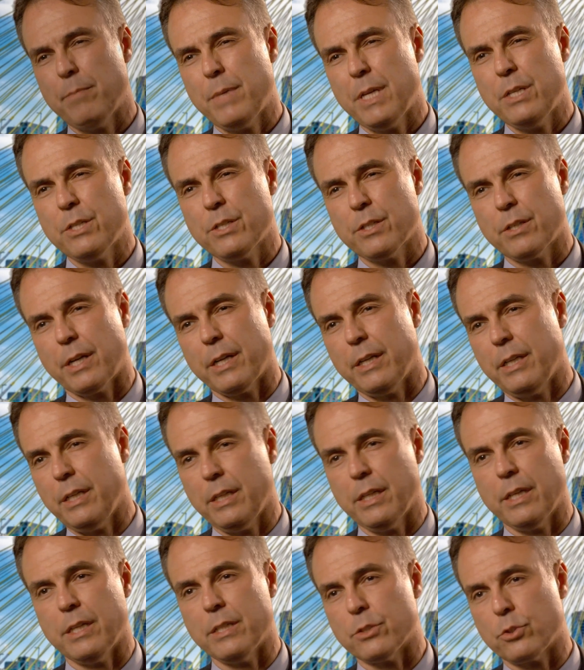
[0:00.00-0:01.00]
major
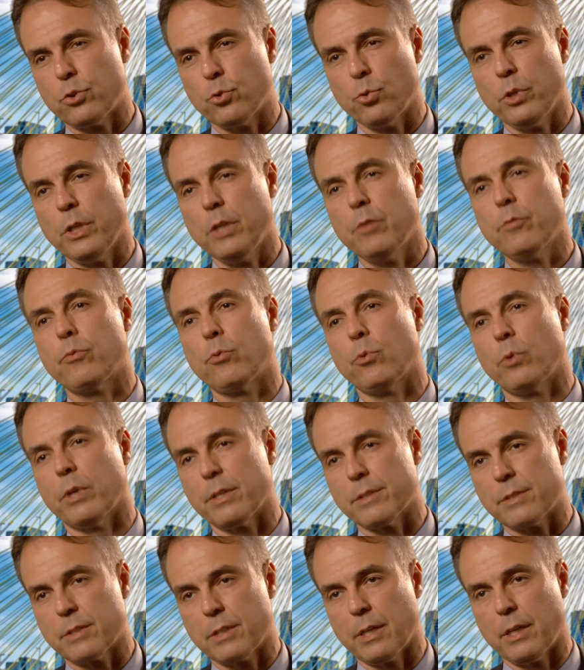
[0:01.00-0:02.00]
idea is to
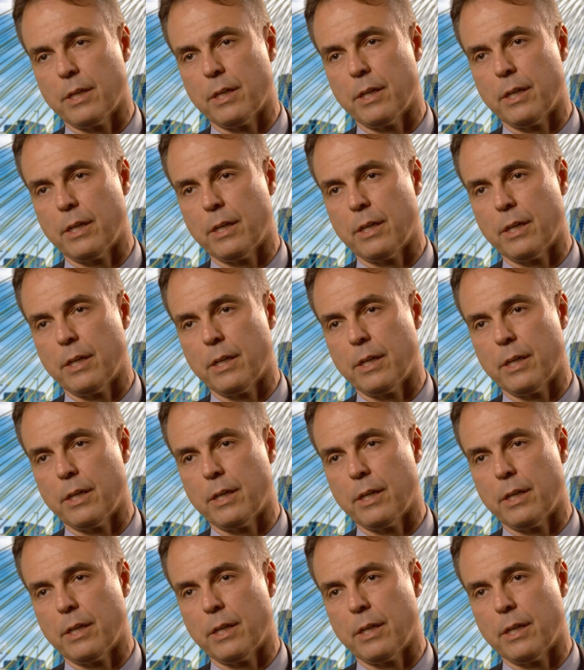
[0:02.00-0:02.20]
influence